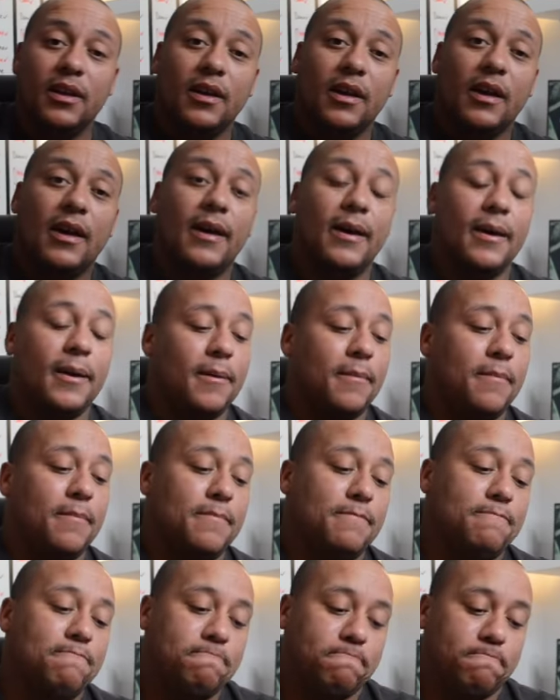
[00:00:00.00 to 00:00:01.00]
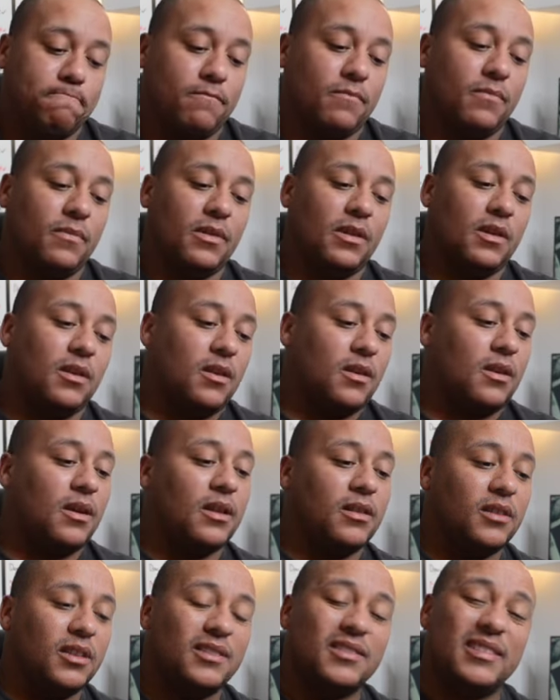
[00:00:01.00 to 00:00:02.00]
They
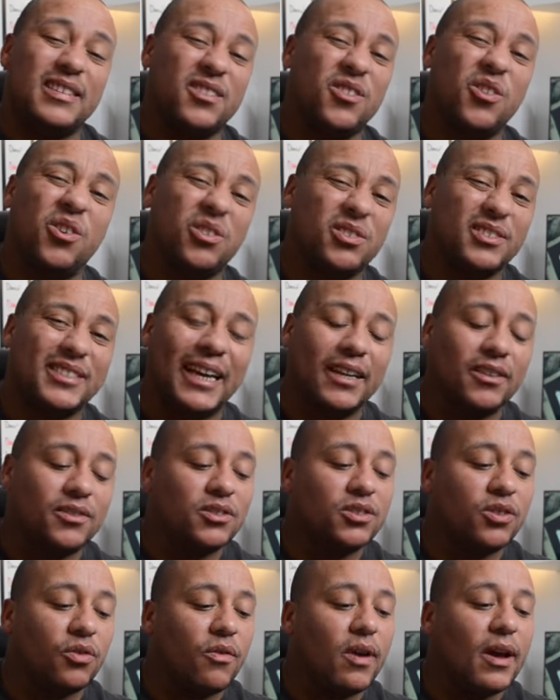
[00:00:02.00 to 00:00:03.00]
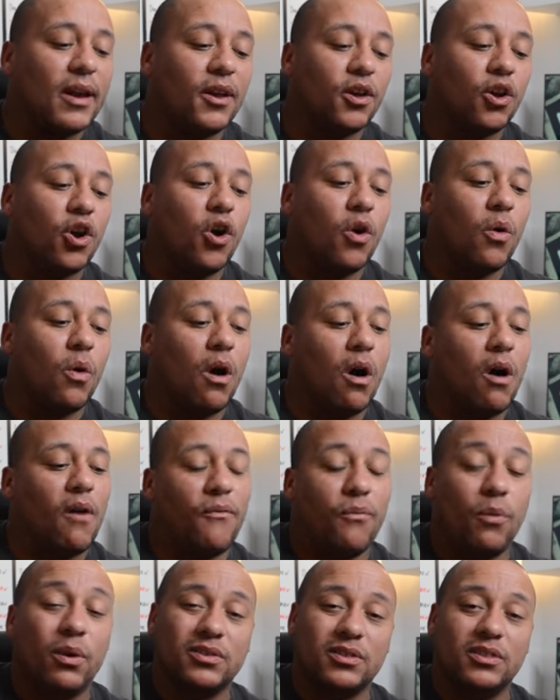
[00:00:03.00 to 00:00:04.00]
don't tend to really go off
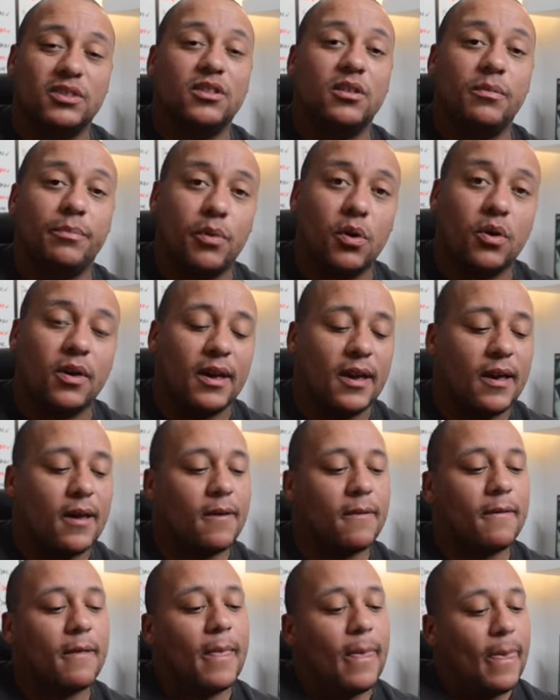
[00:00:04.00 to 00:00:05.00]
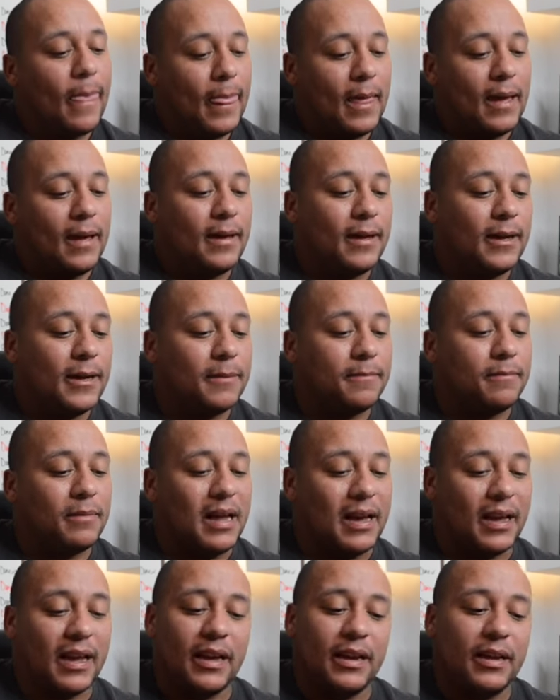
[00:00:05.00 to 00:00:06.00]
what's in the book here,
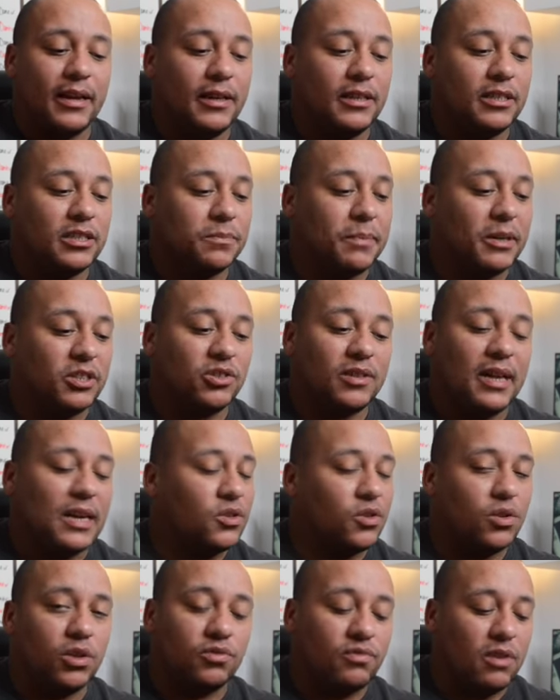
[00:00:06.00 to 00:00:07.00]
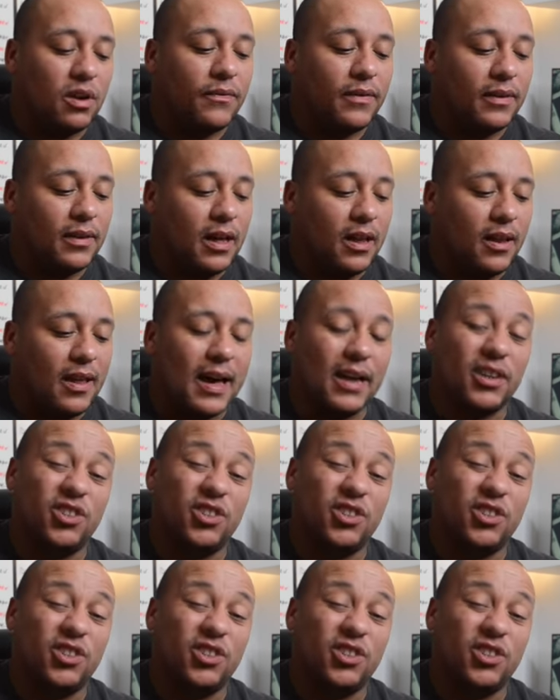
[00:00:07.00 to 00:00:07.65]
like any specialised colours or anything like that.